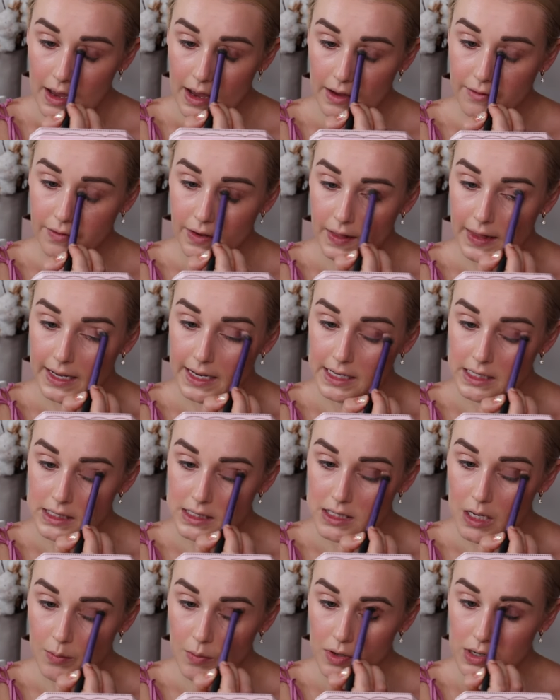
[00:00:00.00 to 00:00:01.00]
I feel like in
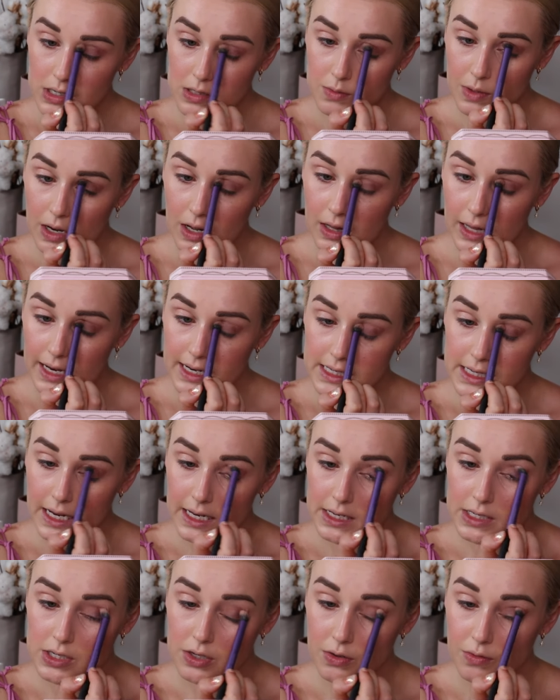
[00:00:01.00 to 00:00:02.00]
summer as well, I
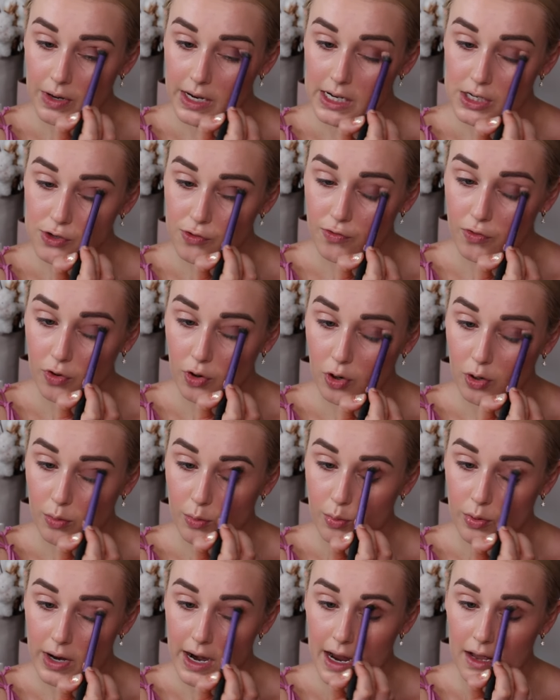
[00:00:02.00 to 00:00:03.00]
tend to reach for
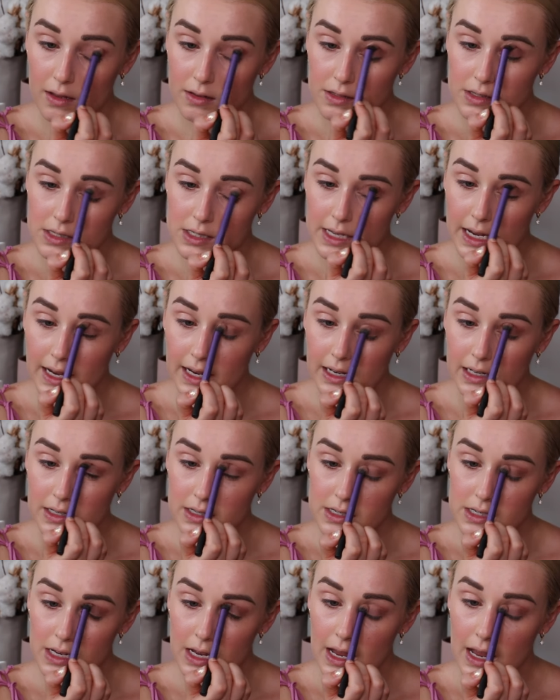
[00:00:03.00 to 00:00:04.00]
browns
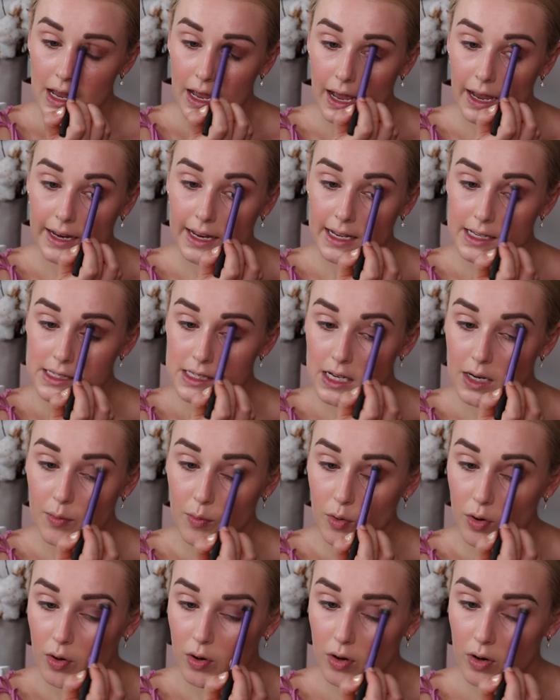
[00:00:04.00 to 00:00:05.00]
and I guess like
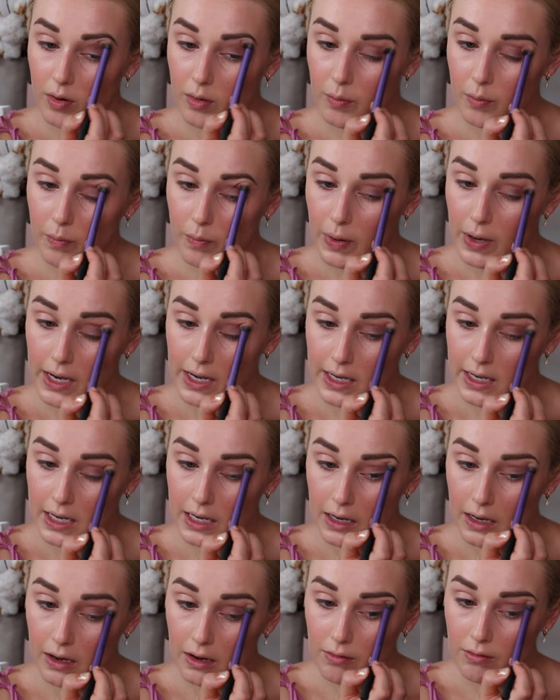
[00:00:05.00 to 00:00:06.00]
more
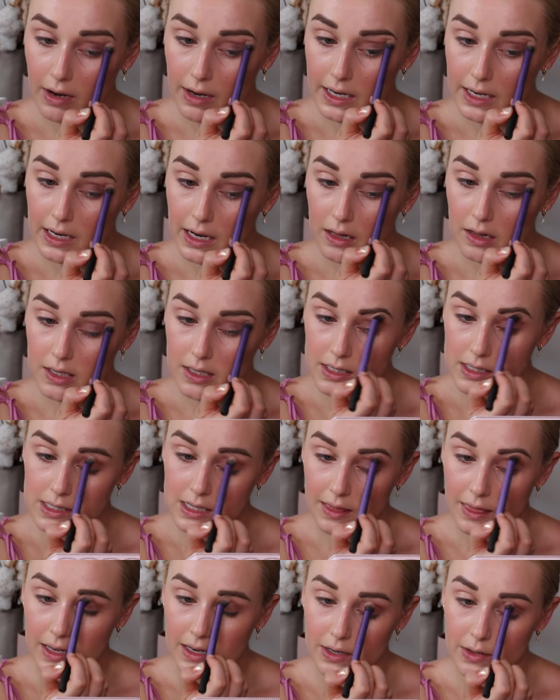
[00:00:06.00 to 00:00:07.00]
pinky, reddy colors,
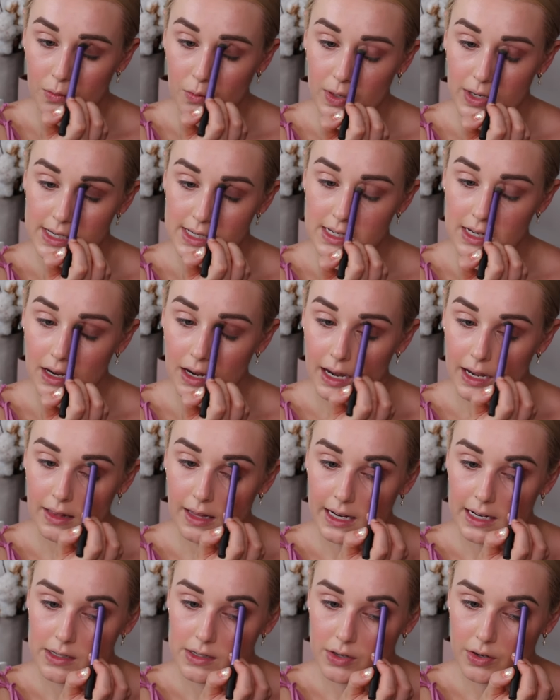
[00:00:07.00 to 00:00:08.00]
and then in winter I
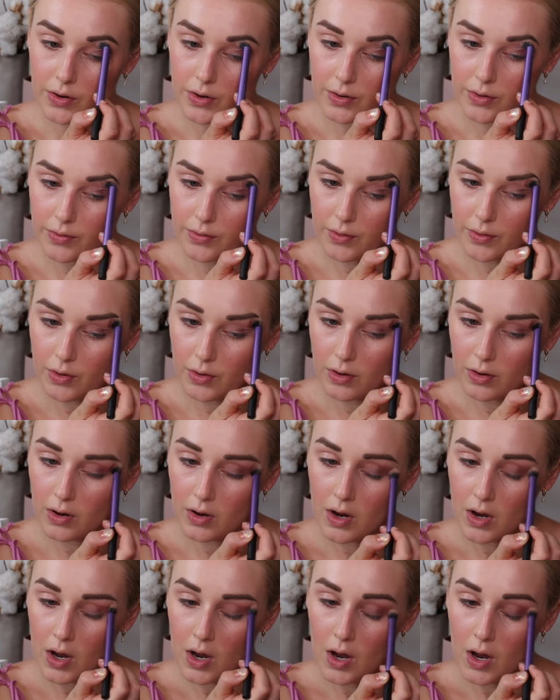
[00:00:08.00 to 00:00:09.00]
like to go for
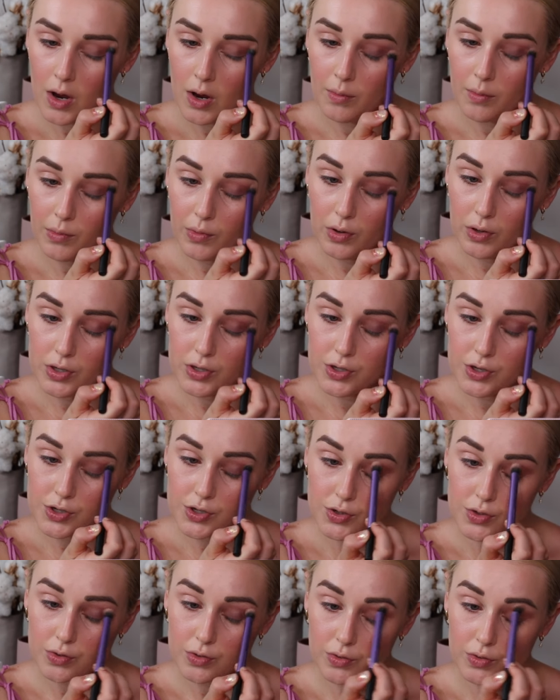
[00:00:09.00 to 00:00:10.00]
more
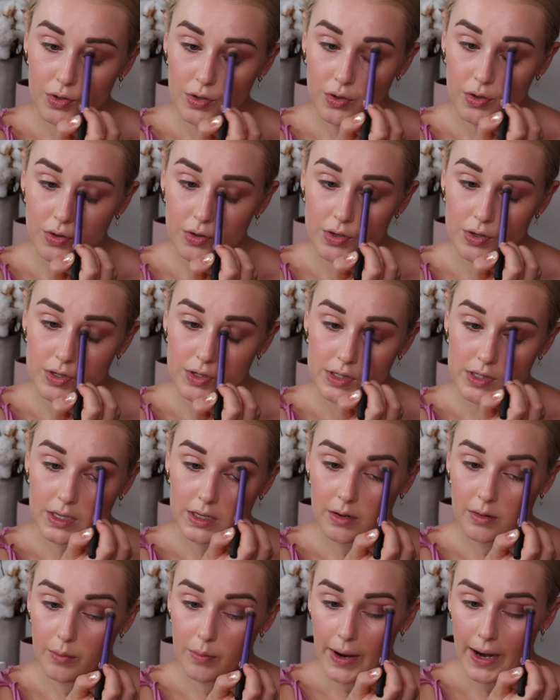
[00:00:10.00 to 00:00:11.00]
neutral nudes
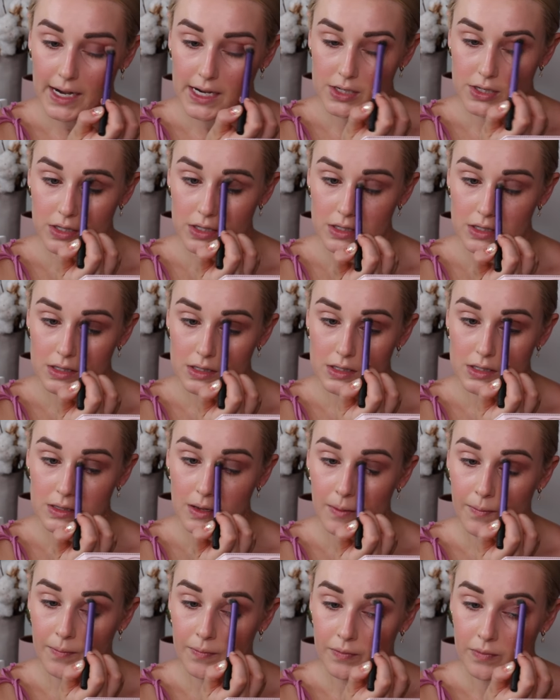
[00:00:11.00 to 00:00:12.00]
and beiges.
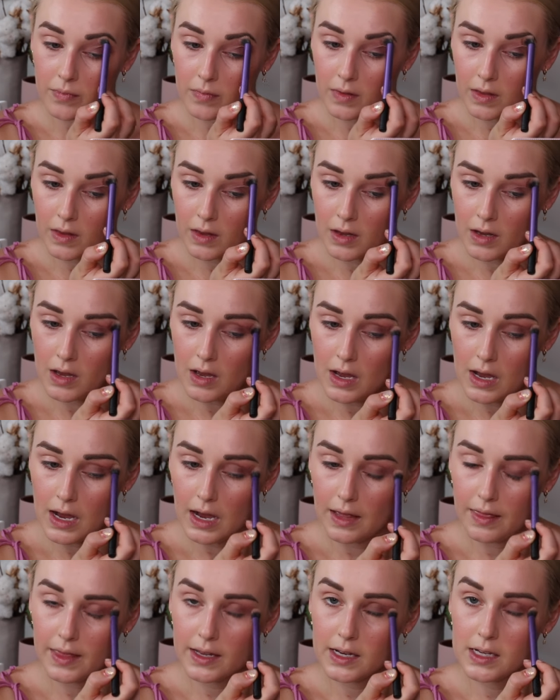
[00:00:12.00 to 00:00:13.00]

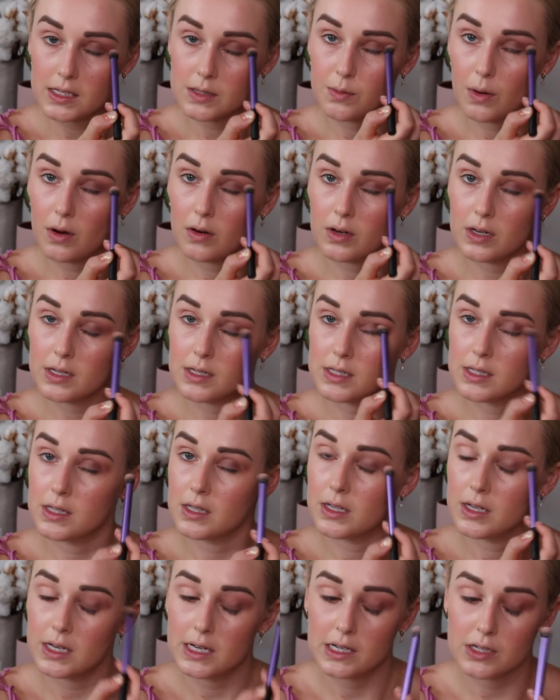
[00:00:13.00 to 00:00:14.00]
I think as well because
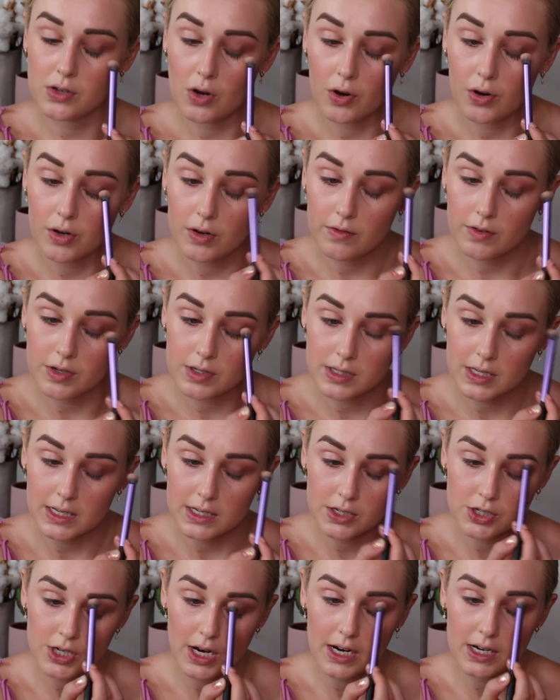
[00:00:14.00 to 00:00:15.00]
the tone of your
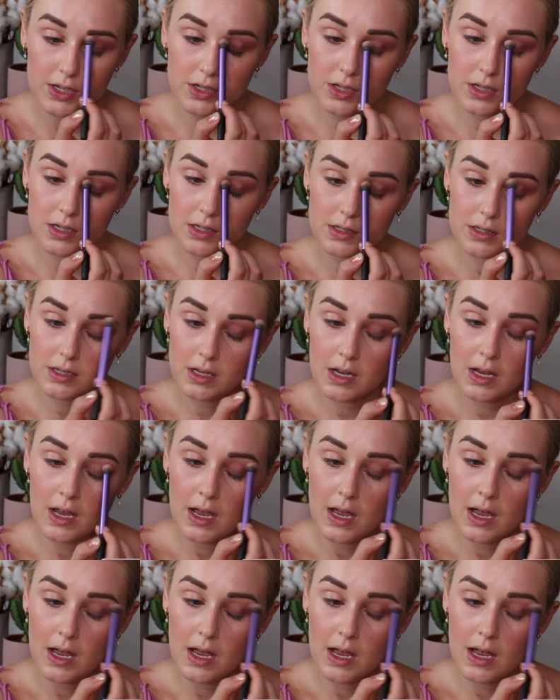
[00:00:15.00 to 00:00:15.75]
skin changes